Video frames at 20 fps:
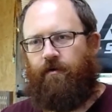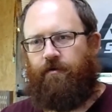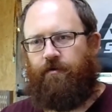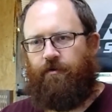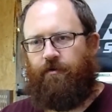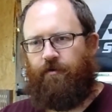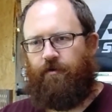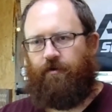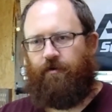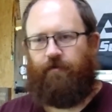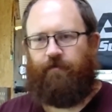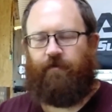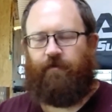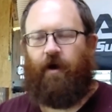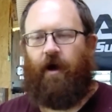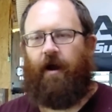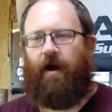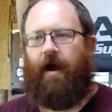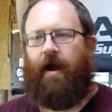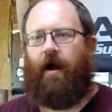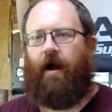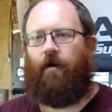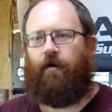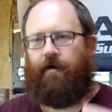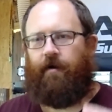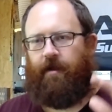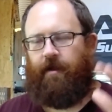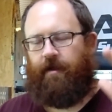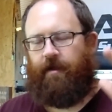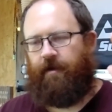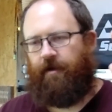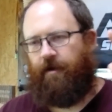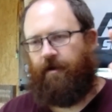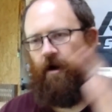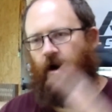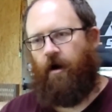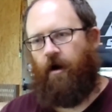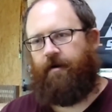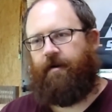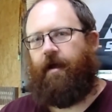you've cut out, it can
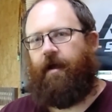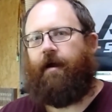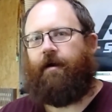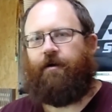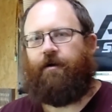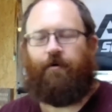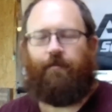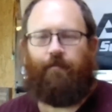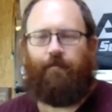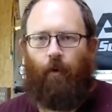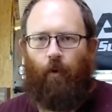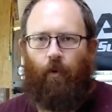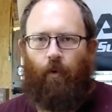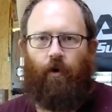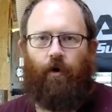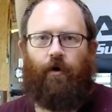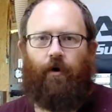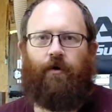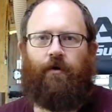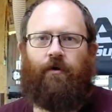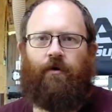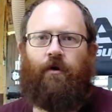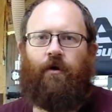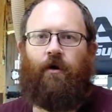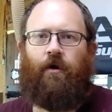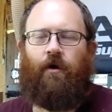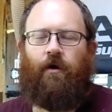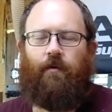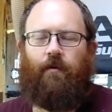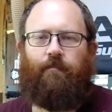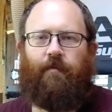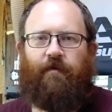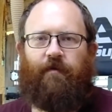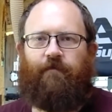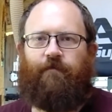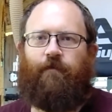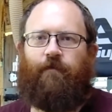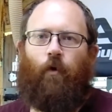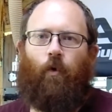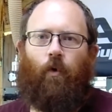contact your board
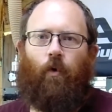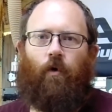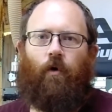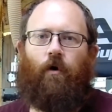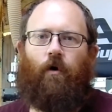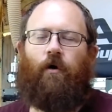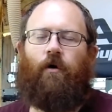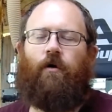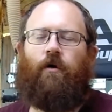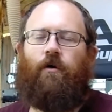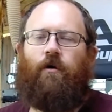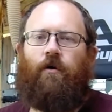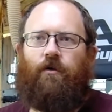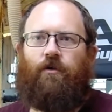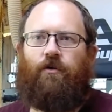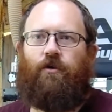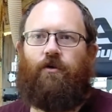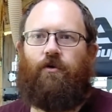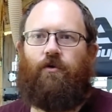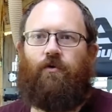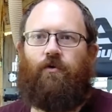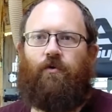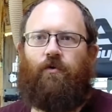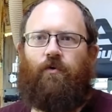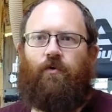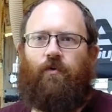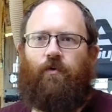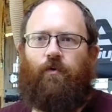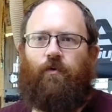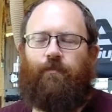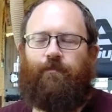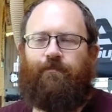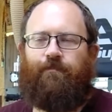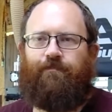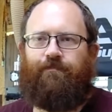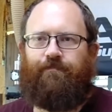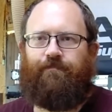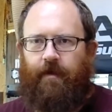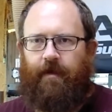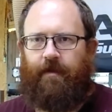before you
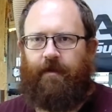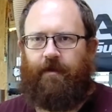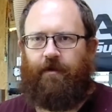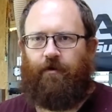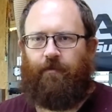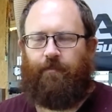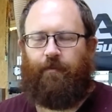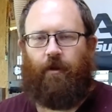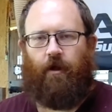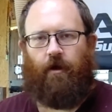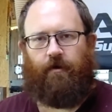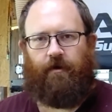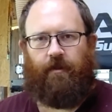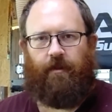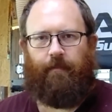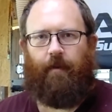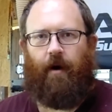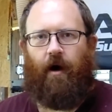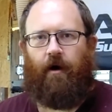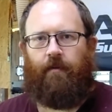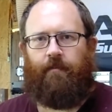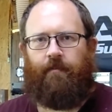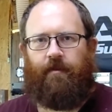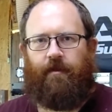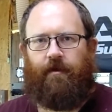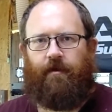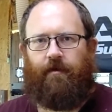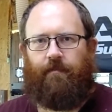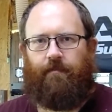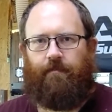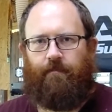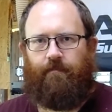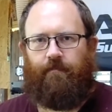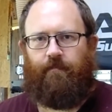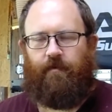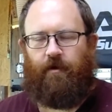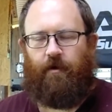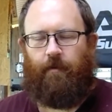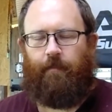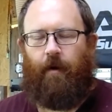get your plug to the bottom of
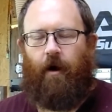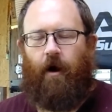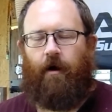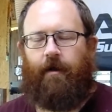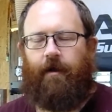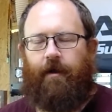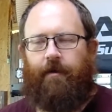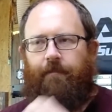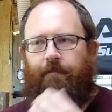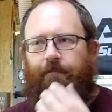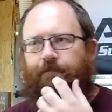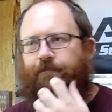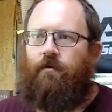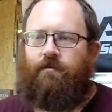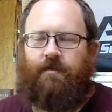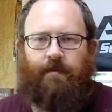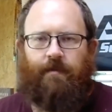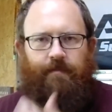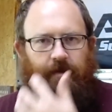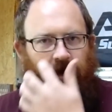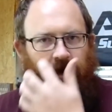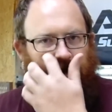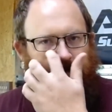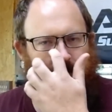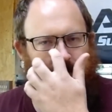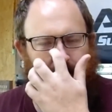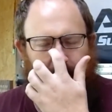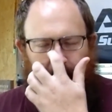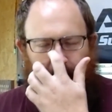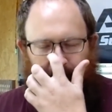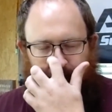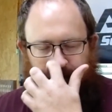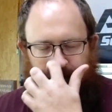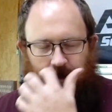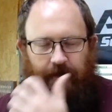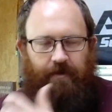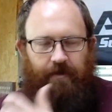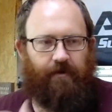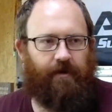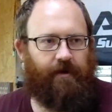your pocket. Sometimes, like
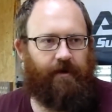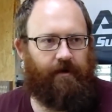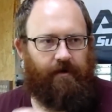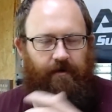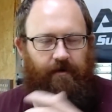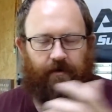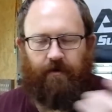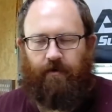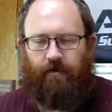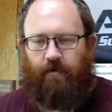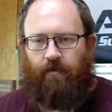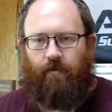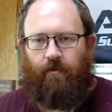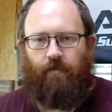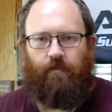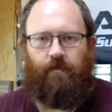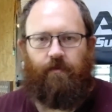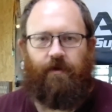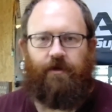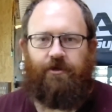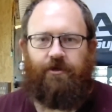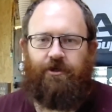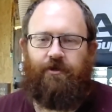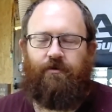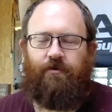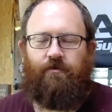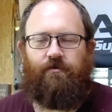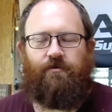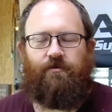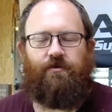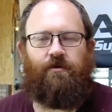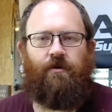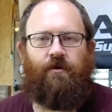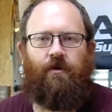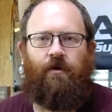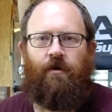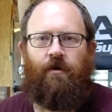say you get, issues,